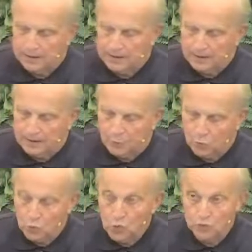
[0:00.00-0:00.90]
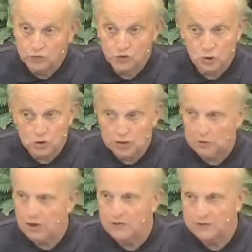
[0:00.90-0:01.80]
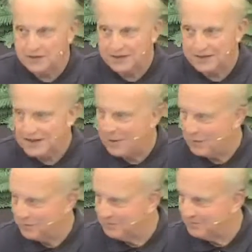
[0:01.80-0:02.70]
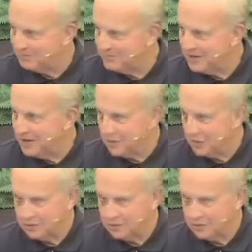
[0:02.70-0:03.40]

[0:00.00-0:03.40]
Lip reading: We've certainly gravitated to that one here,